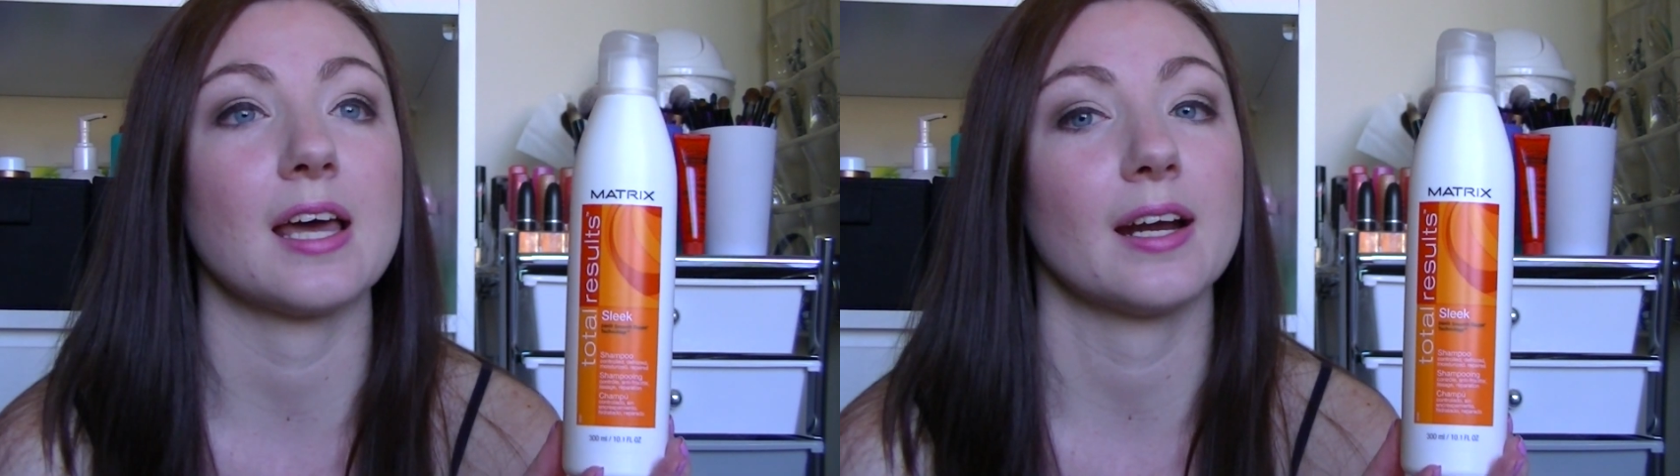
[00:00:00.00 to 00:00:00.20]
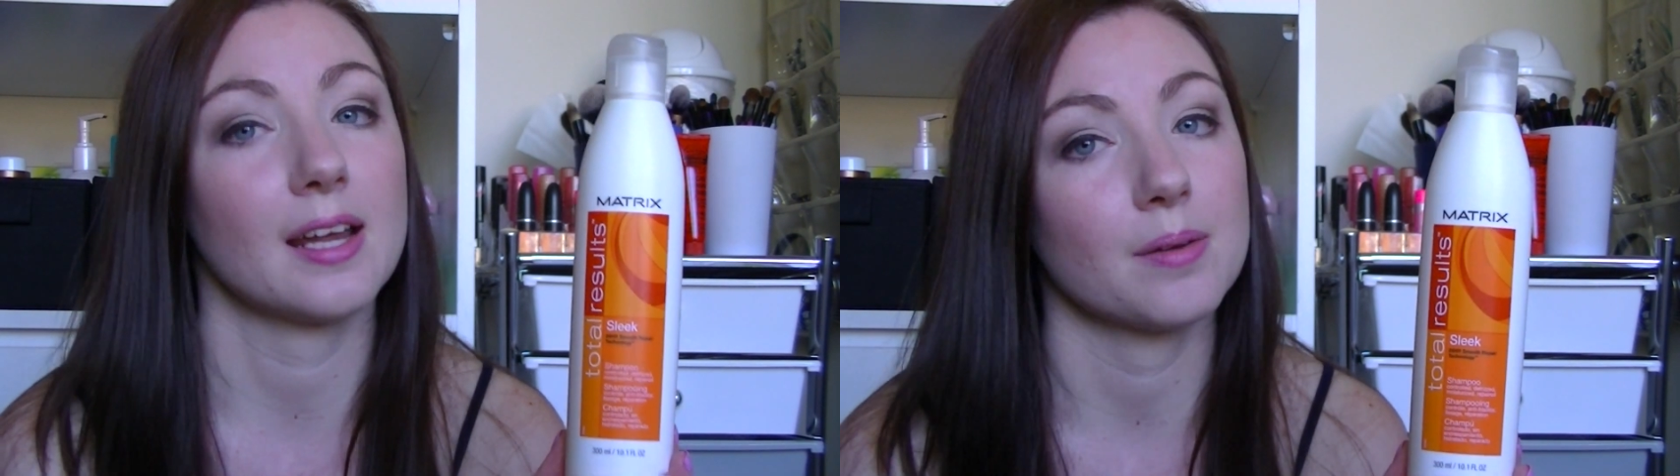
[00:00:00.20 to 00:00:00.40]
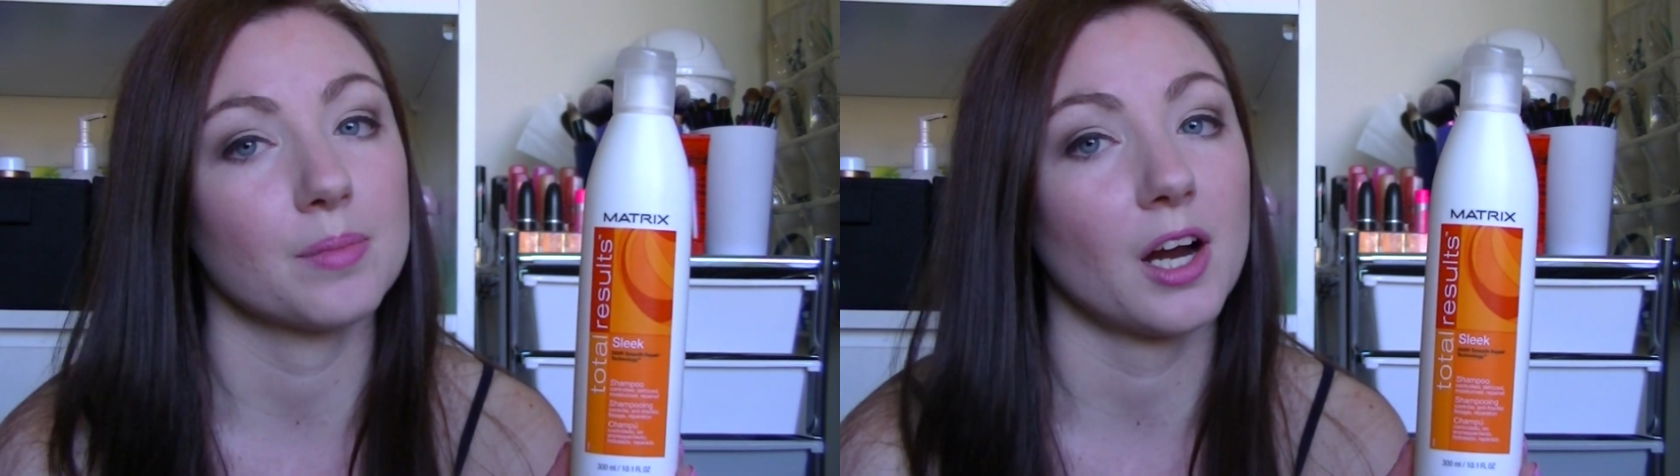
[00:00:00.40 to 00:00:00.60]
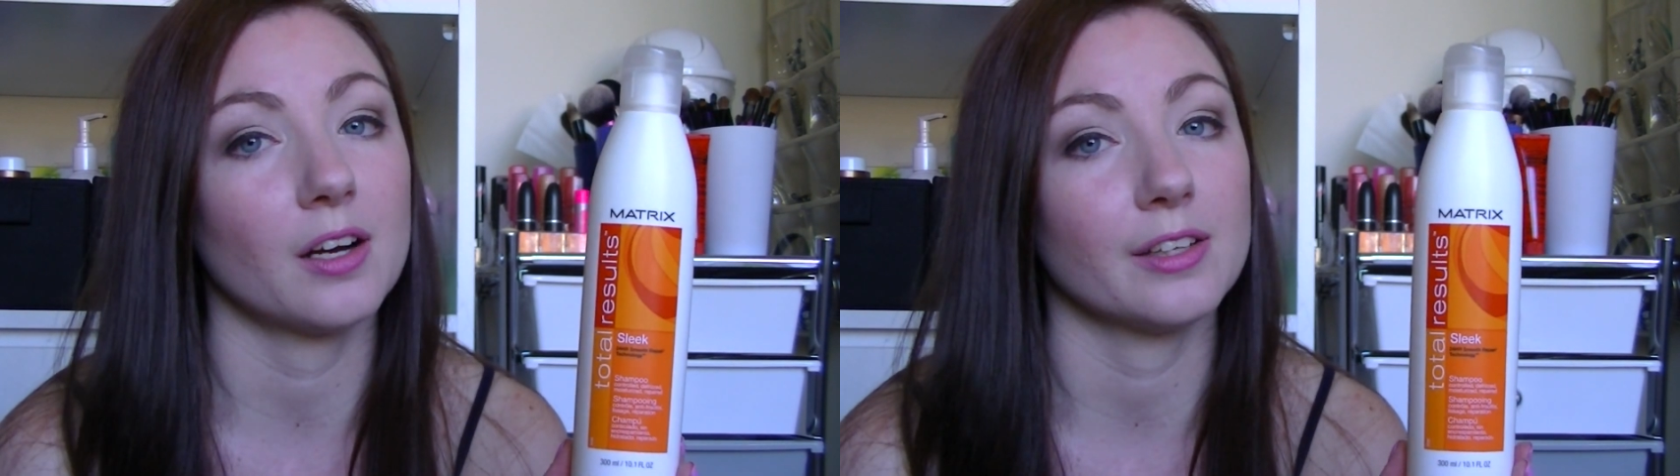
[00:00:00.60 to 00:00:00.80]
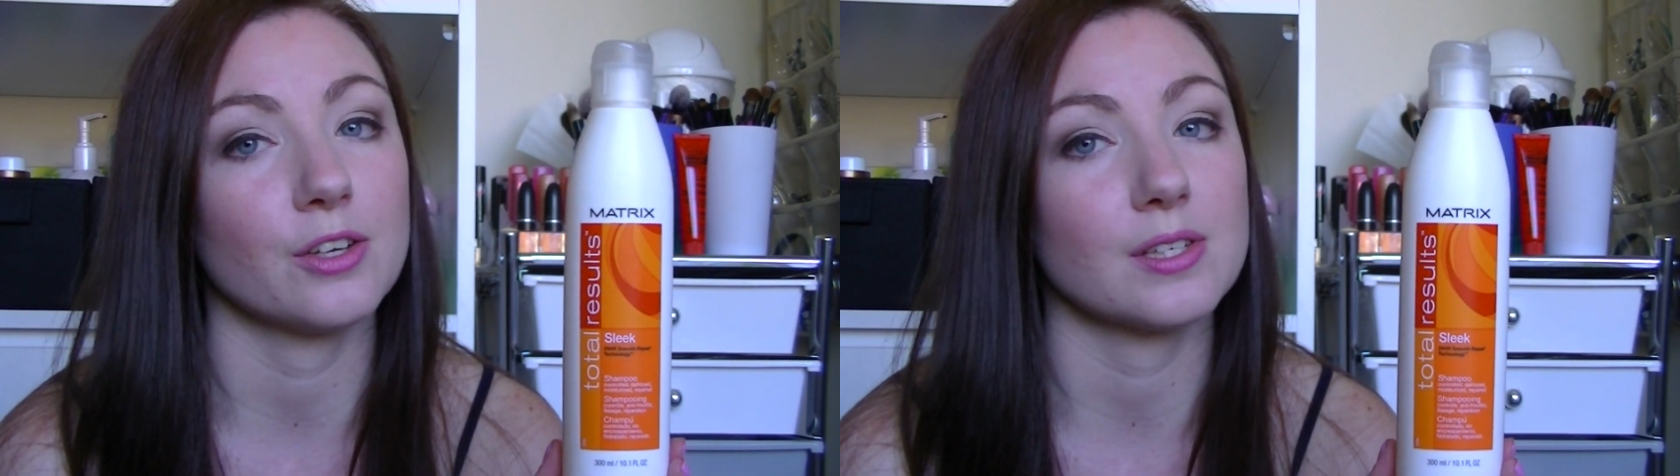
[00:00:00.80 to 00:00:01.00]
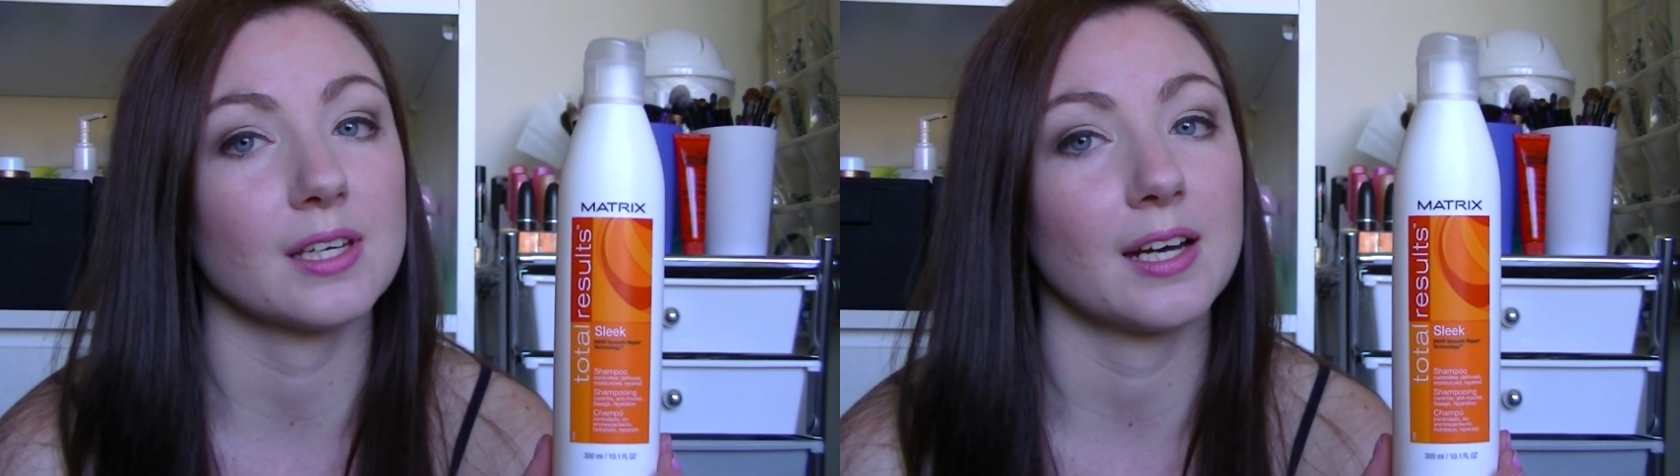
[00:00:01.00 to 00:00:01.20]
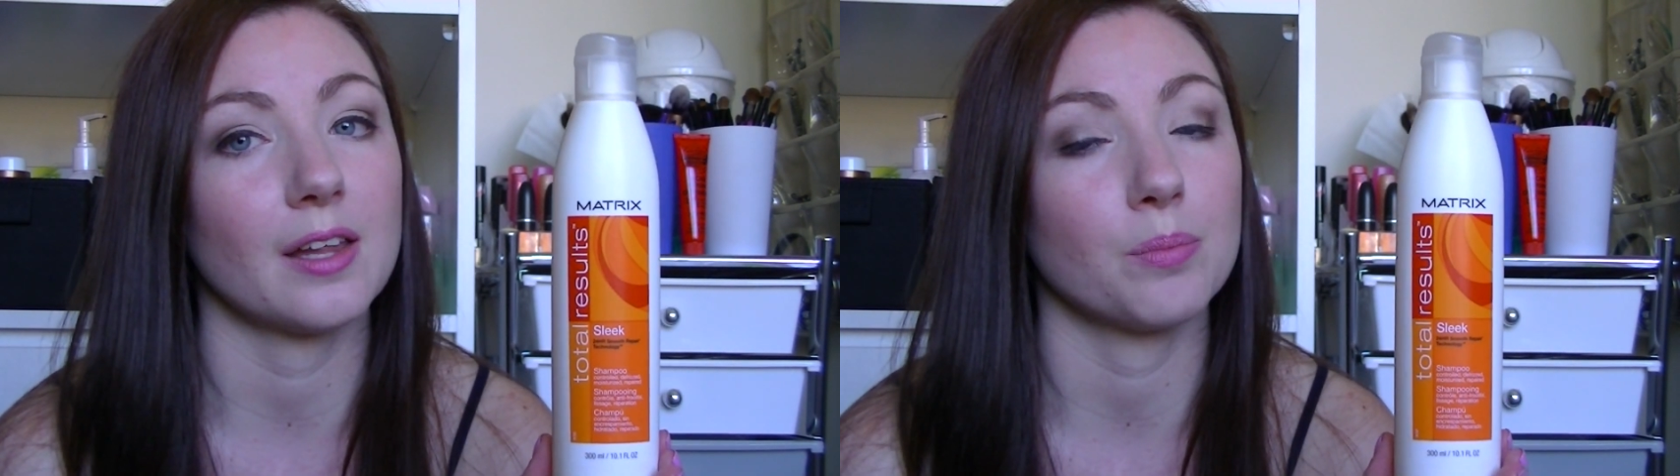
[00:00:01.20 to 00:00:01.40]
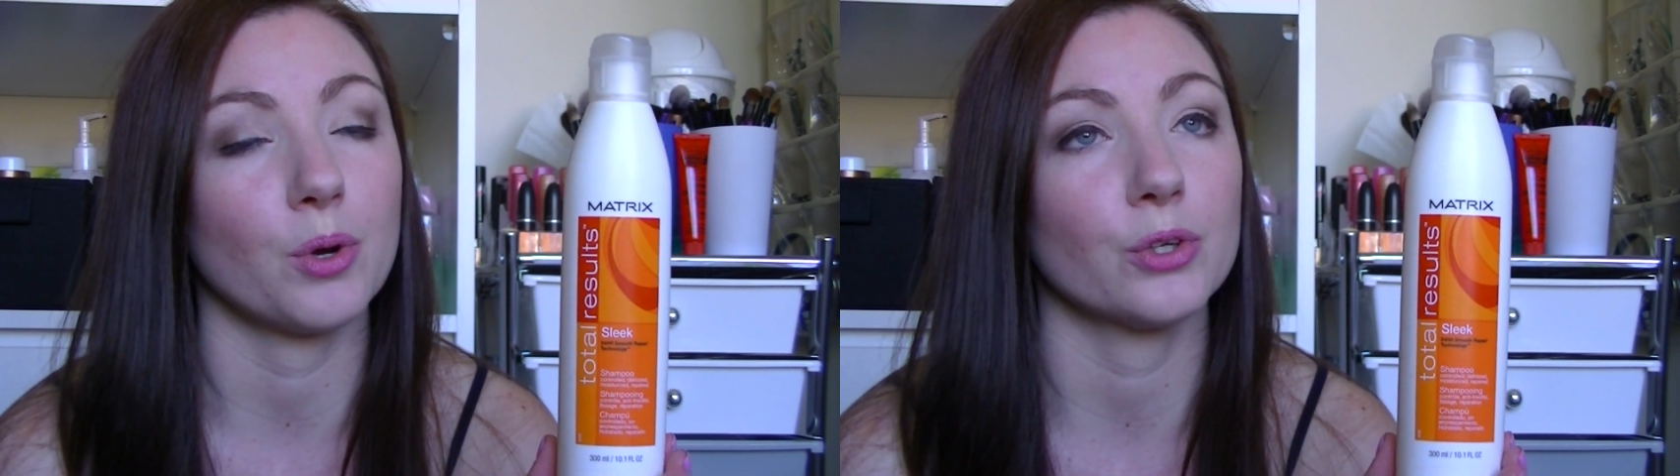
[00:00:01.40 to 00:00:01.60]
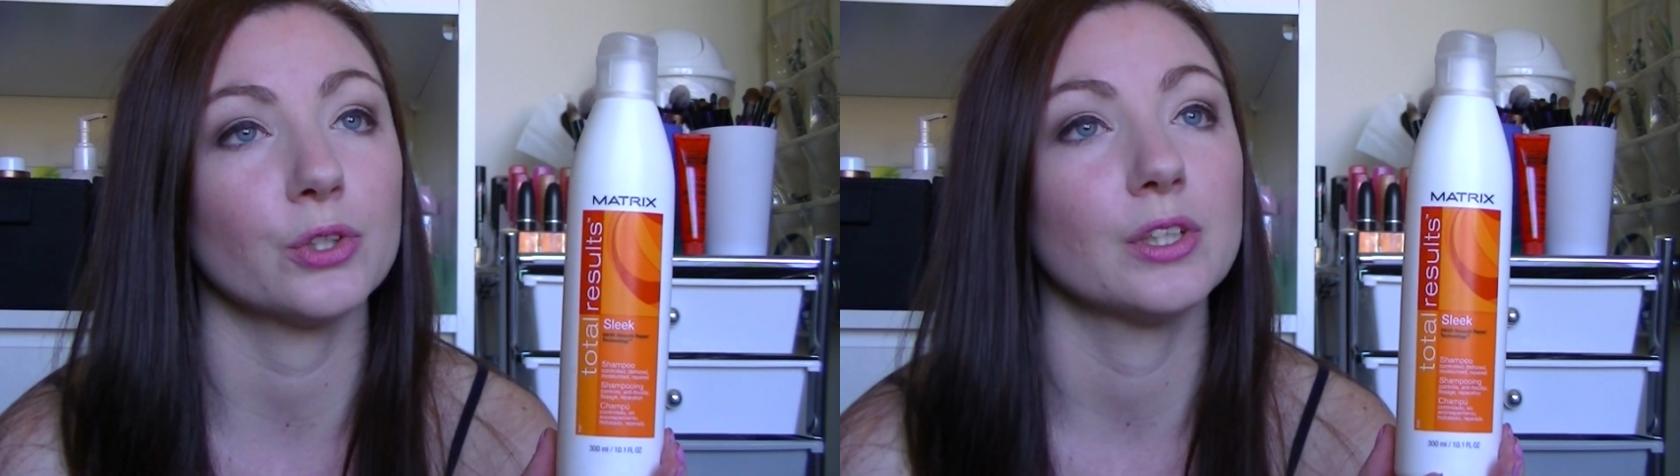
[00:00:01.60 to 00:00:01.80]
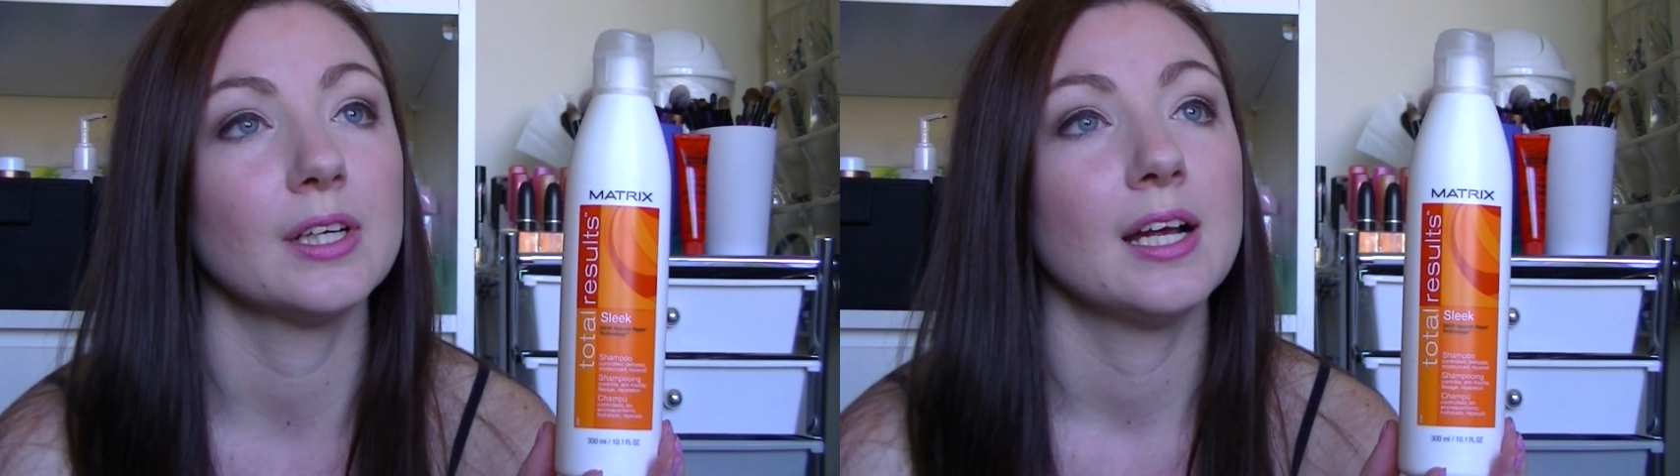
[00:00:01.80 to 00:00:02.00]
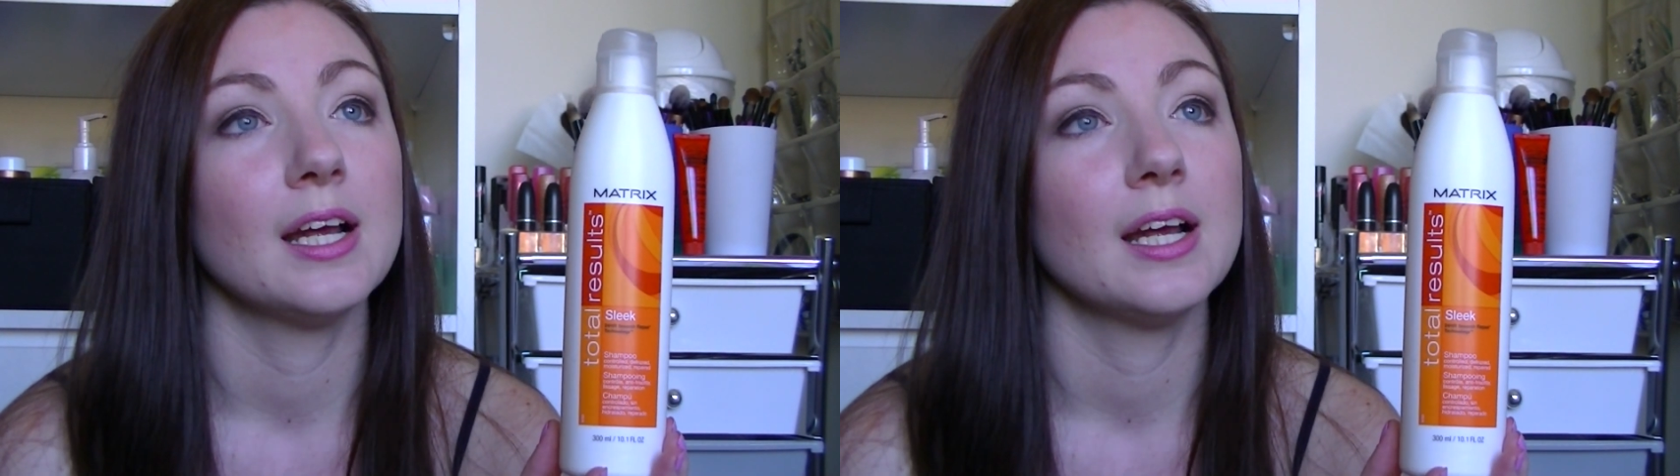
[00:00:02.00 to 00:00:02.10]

and I am currently using another bottle,